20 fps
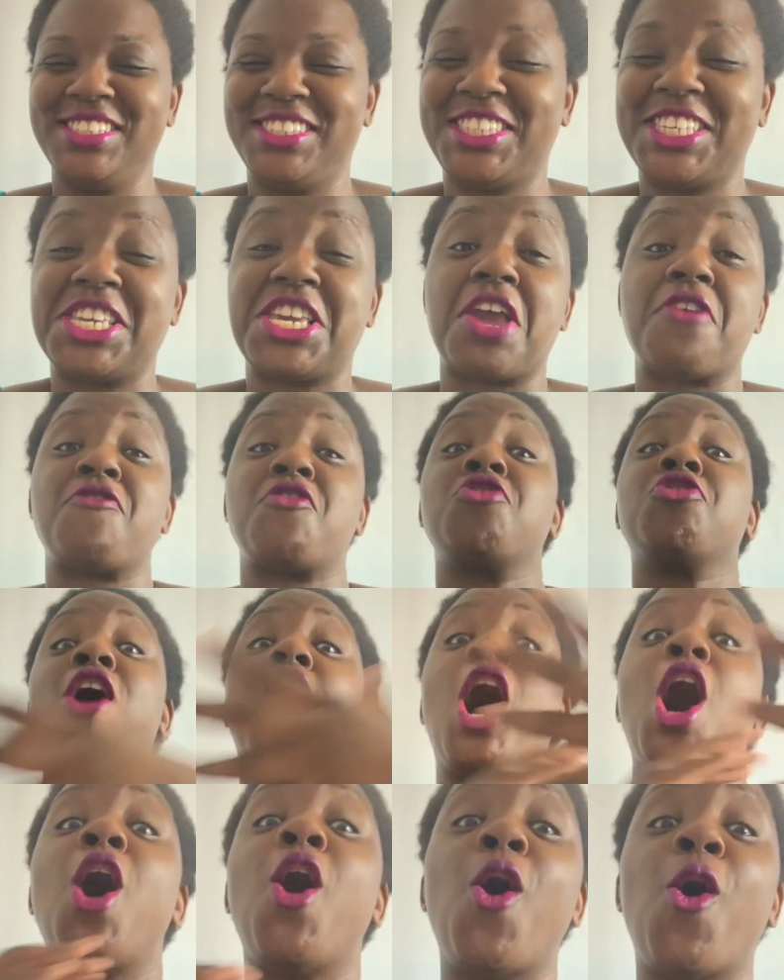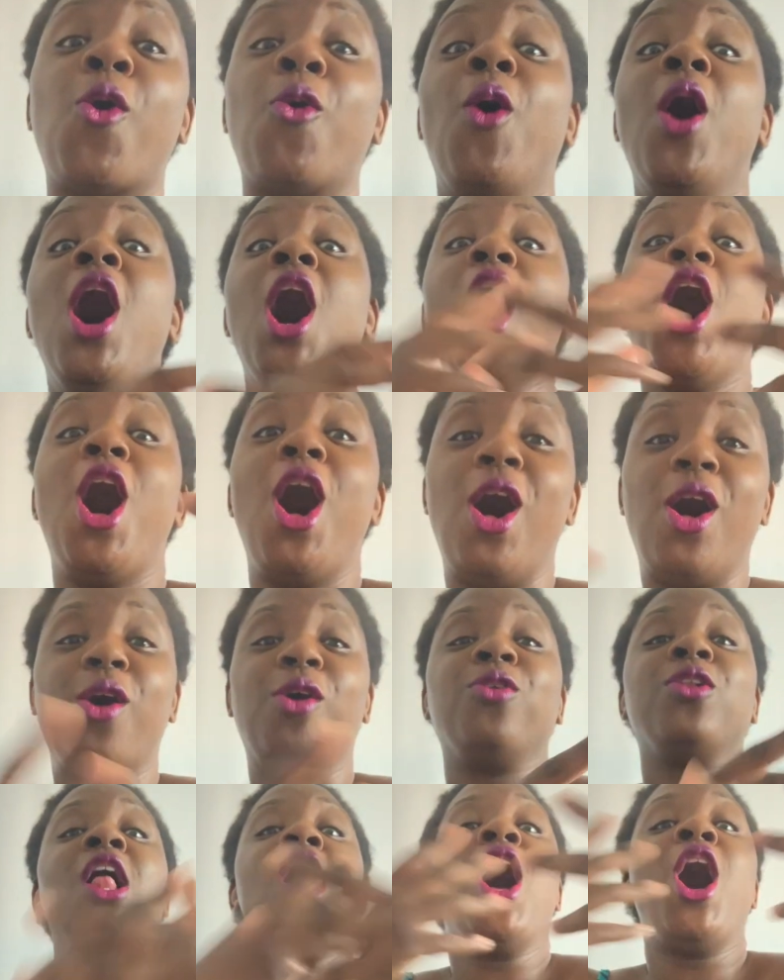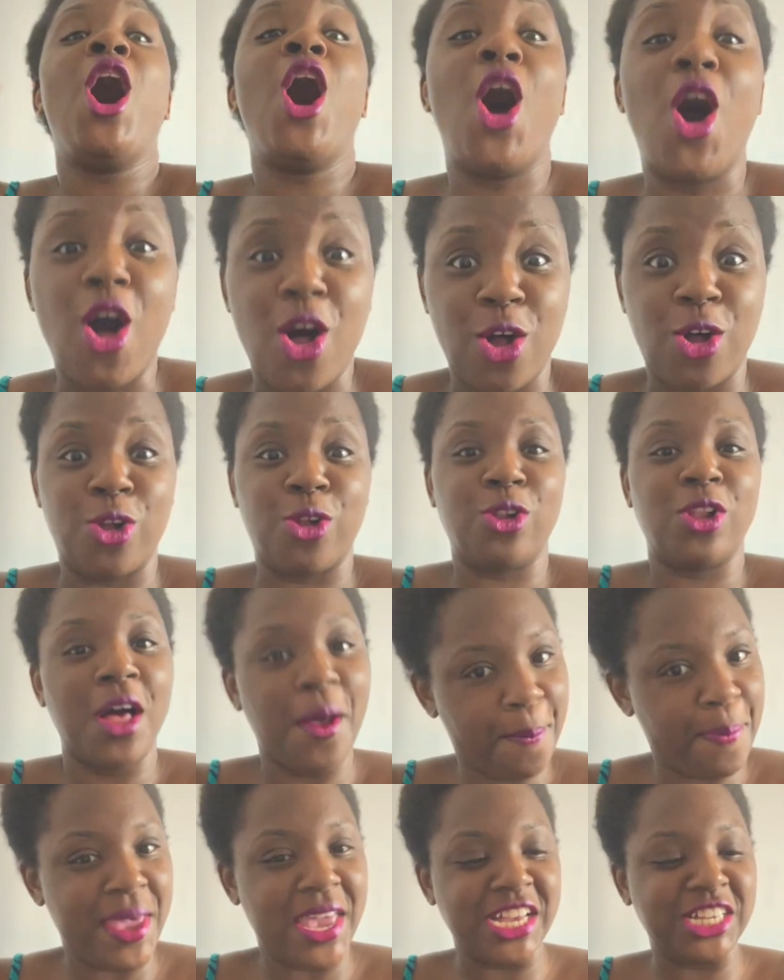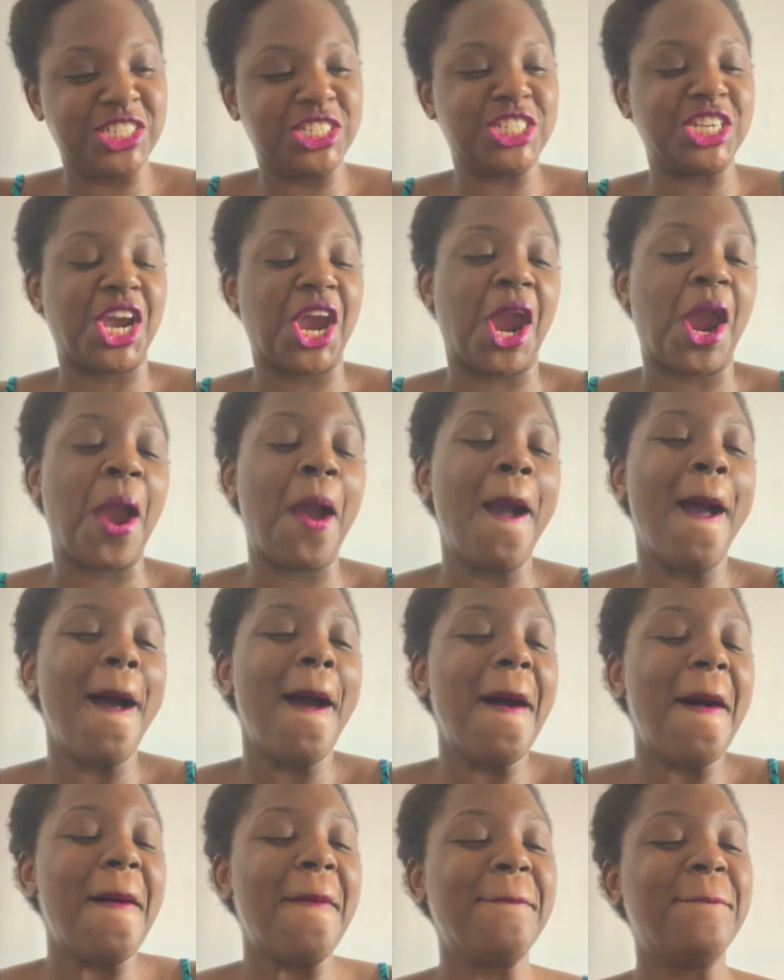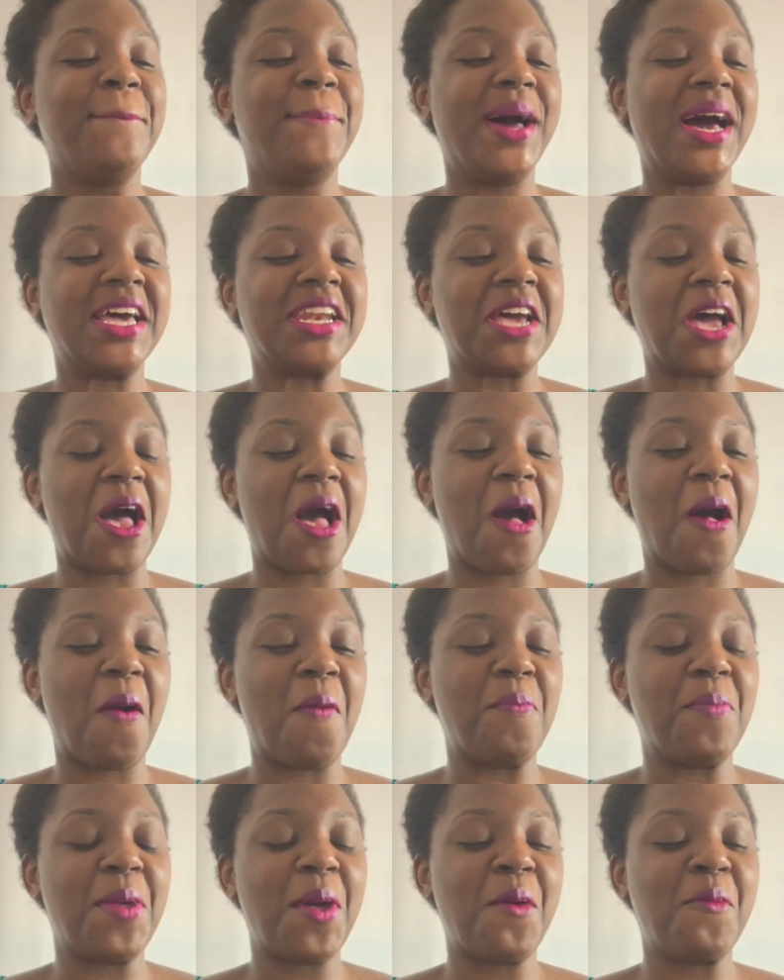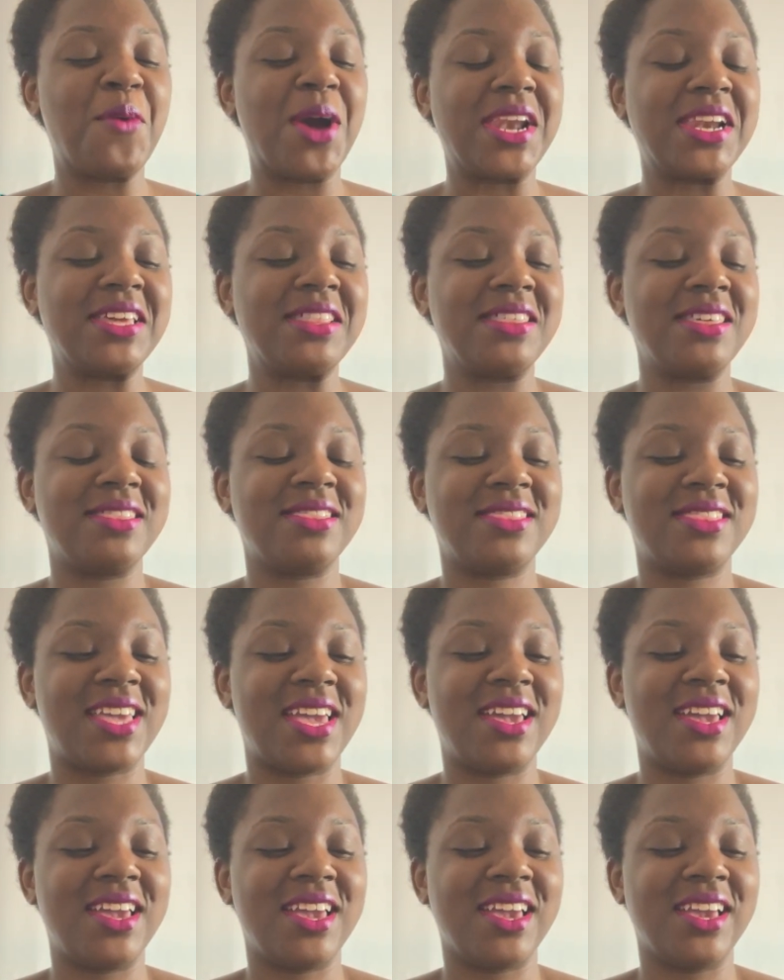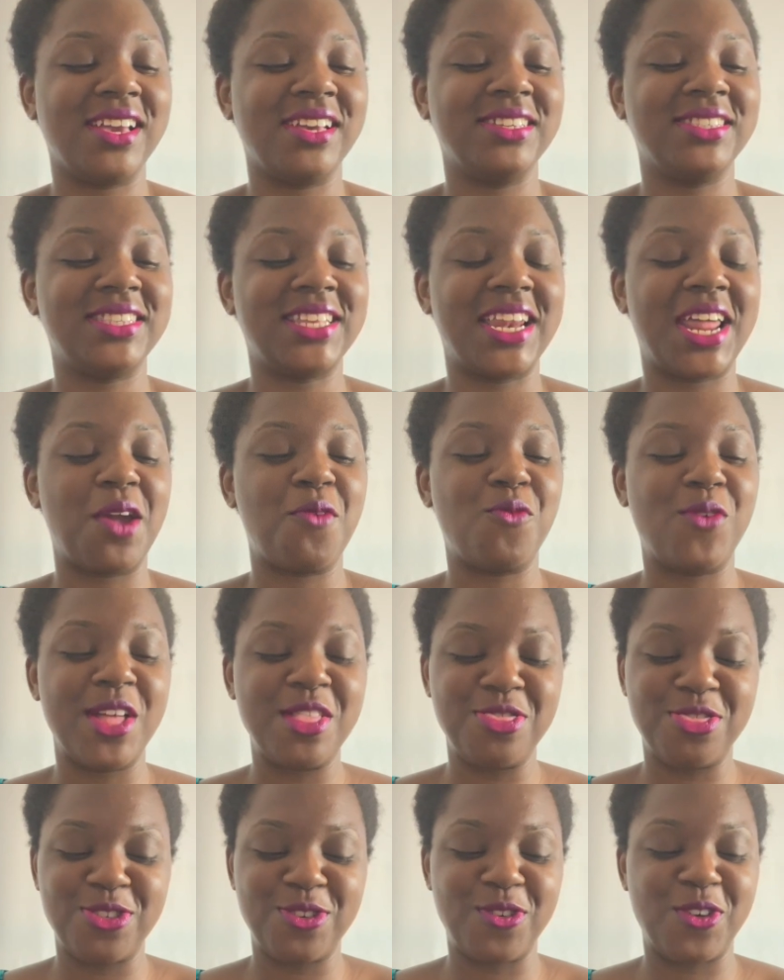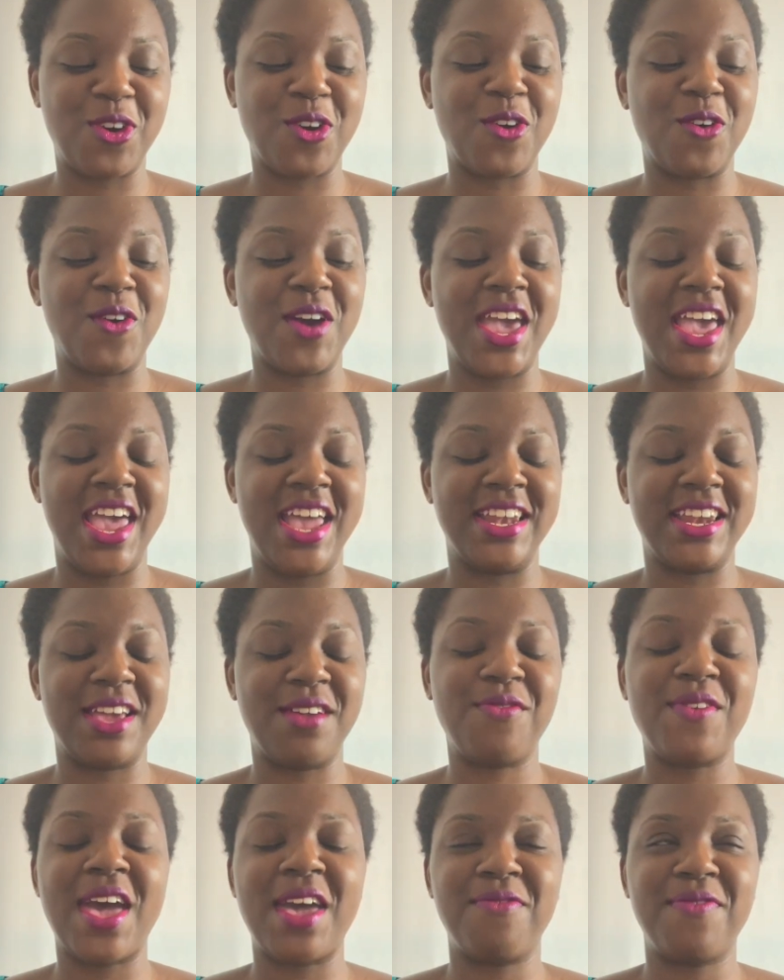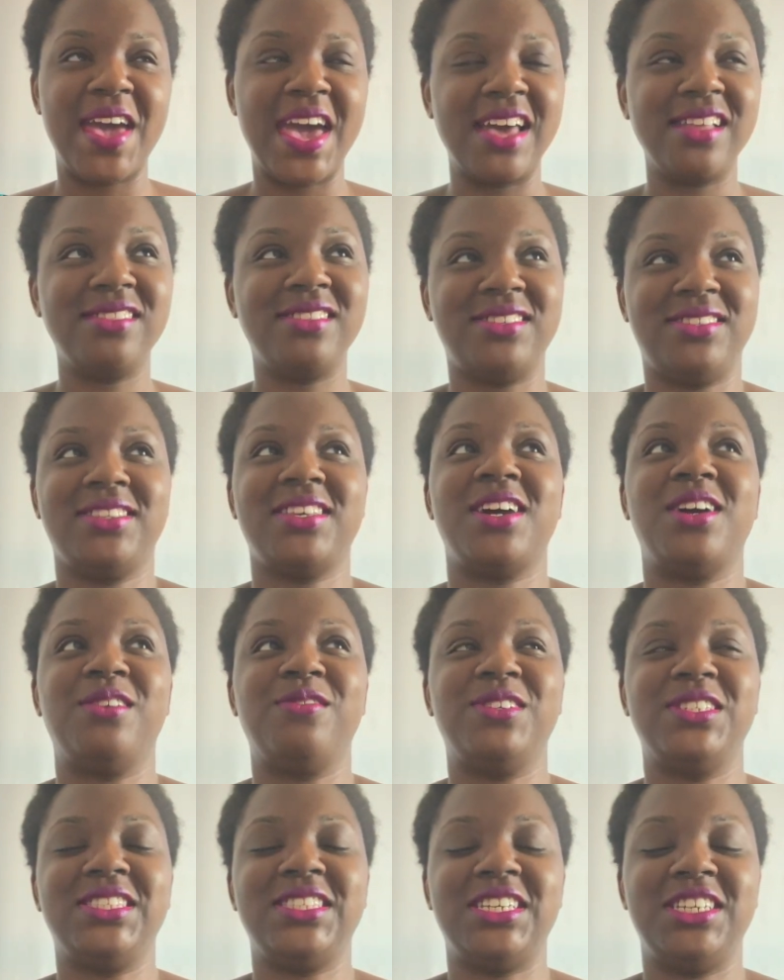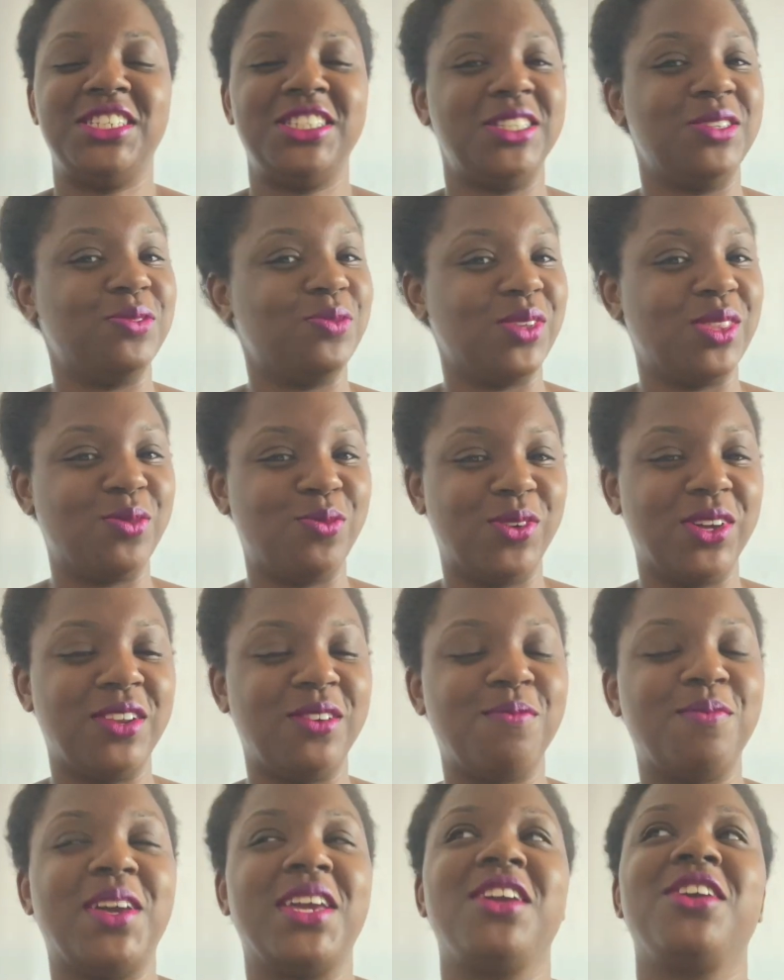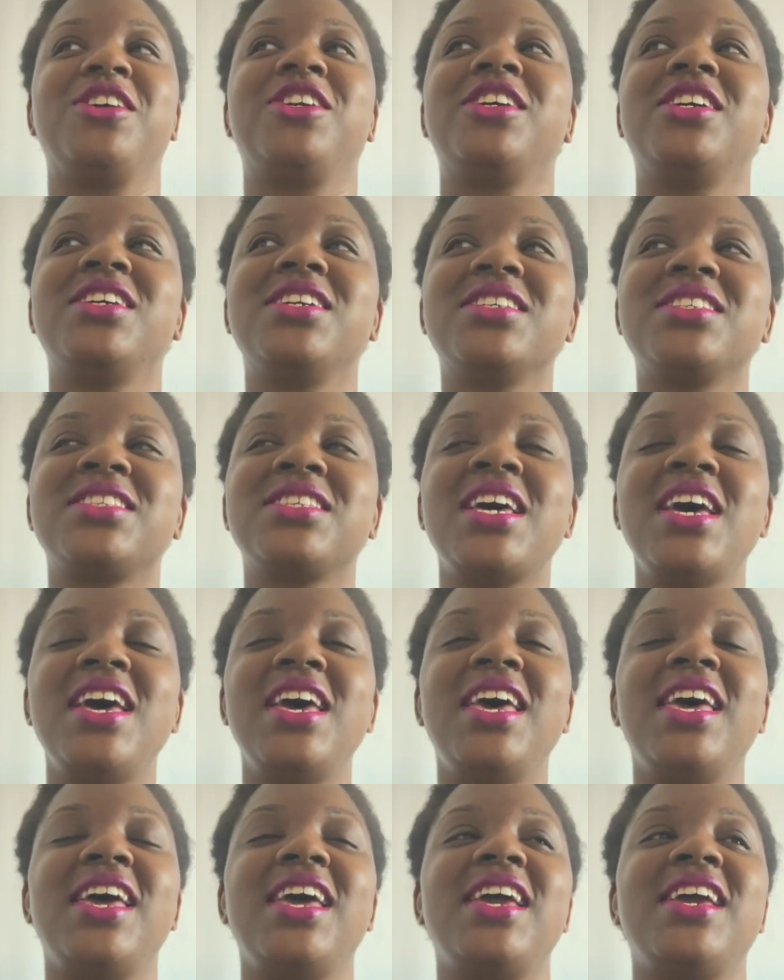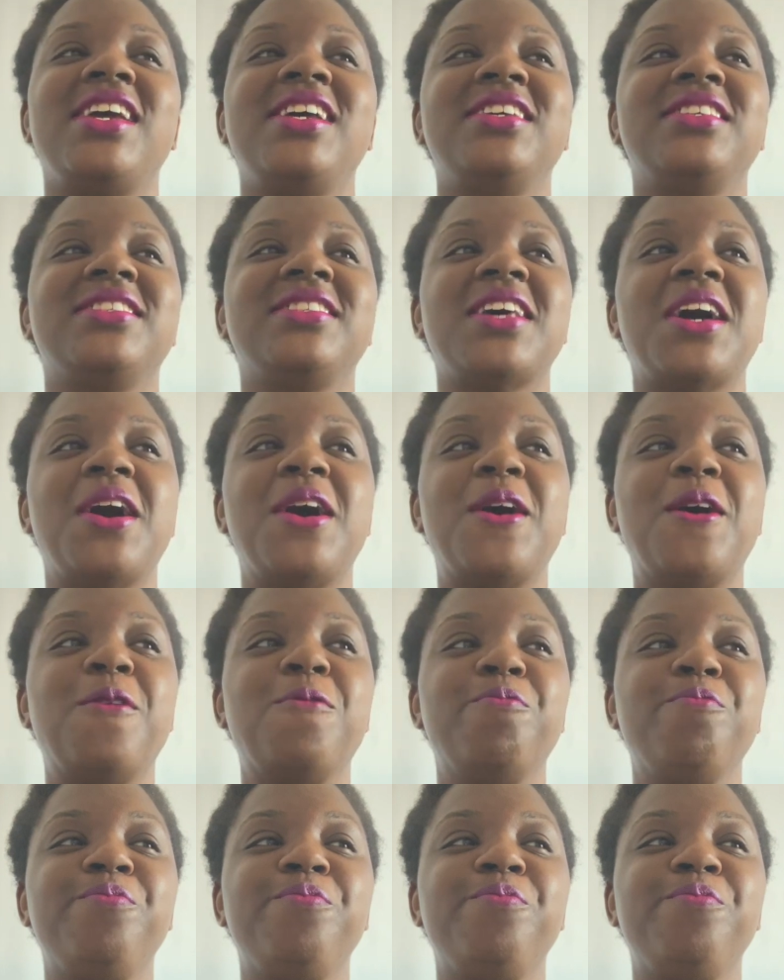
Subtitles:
to give you the whole picture. But one of the things that I went through, and I've had this conversation with one of my girls, is I